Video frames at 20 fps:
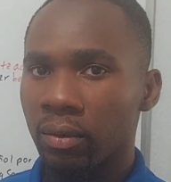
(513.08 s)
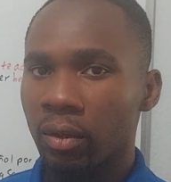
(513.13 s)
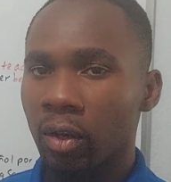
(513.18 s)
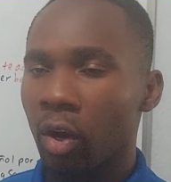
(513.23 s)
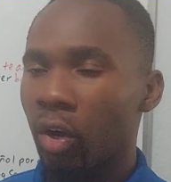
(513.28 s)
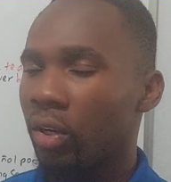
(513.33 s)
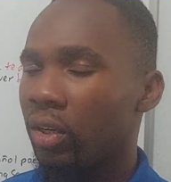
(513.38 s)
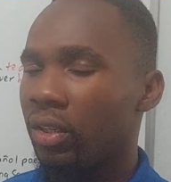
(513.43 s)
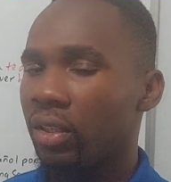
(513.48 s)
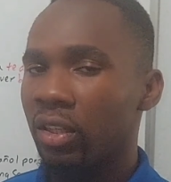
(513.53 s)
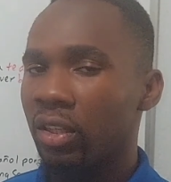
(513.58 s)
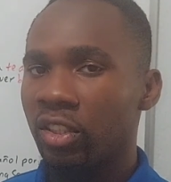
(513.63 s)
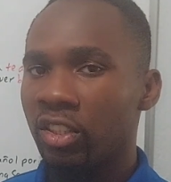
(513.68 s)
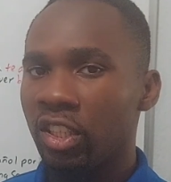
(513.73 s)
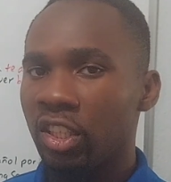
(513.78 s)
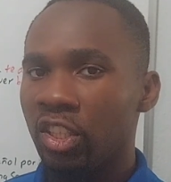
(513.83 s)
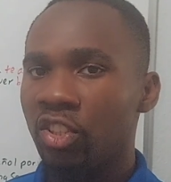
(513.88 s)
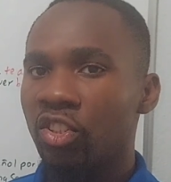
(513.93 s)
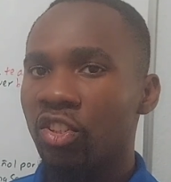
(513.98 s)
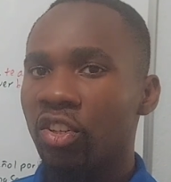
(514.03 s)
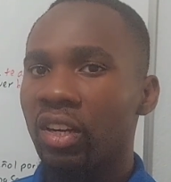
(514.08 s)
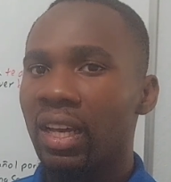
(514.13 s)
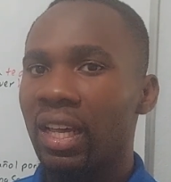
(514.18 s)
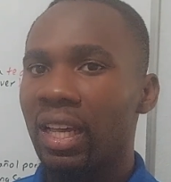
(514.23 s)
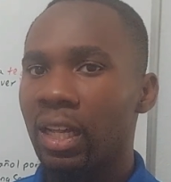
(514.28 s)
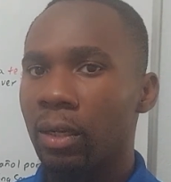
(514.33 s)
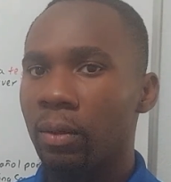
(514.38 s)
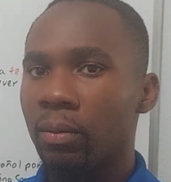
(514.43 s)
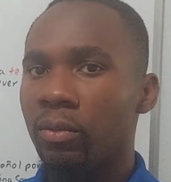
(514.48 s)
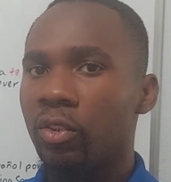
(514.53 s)
Or the teacher
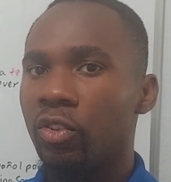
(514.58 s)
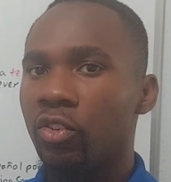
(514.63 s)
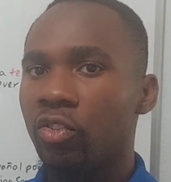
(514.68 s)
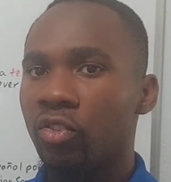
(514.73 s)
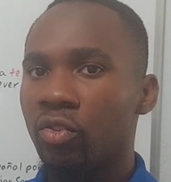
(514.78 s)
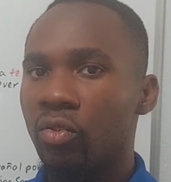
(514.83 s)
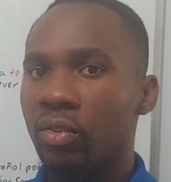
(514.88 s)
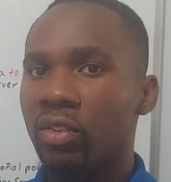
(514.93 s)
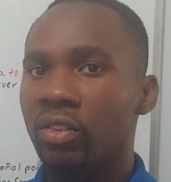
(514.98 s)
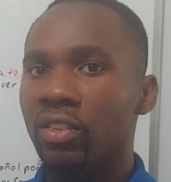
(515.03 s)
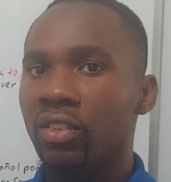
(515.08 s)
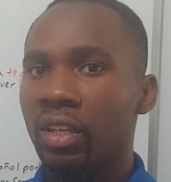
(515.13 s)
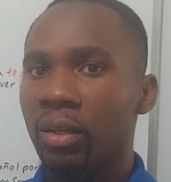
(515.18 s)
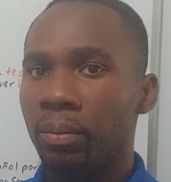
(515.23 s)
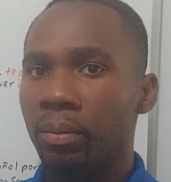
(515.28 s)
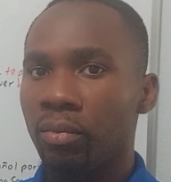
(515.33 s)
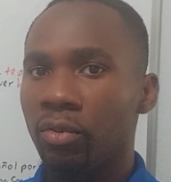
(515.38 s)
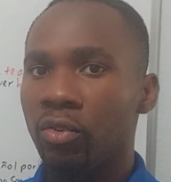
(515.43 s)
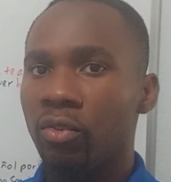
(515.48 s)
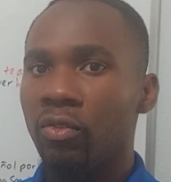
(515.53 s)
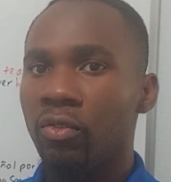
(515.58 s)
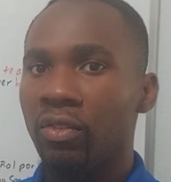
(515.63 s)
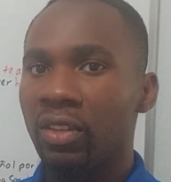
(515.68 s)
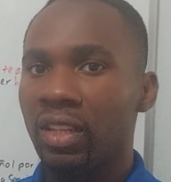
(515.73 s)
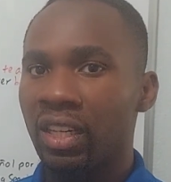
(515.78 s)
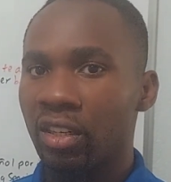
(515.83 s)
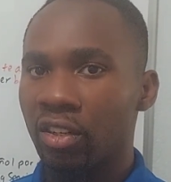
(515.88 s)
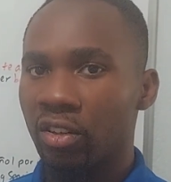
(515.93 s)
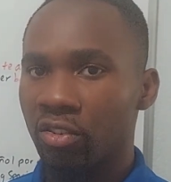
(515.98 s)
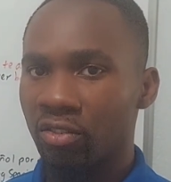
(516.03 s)
helped the students improve
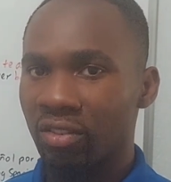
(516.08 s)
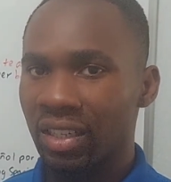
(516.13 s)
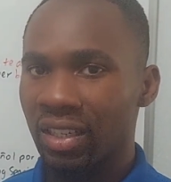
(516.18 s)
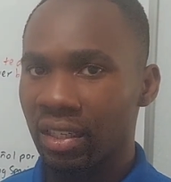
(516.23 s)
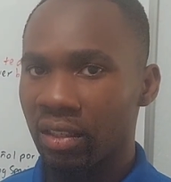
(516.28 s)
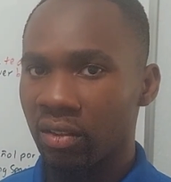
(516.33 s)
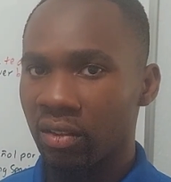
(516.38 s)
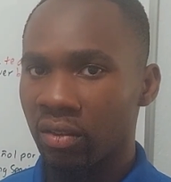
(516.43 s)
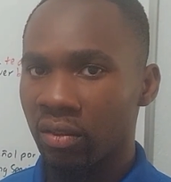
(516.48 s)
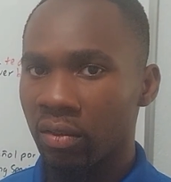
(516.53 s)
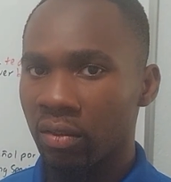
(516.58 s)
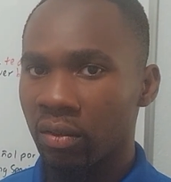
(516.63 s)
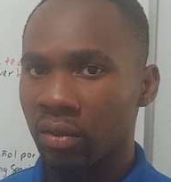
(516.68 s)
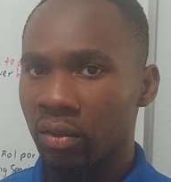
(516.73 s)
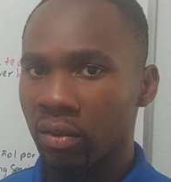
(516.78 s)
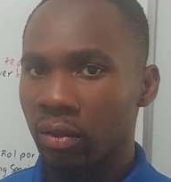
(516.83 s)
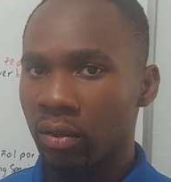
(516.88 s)
their grades.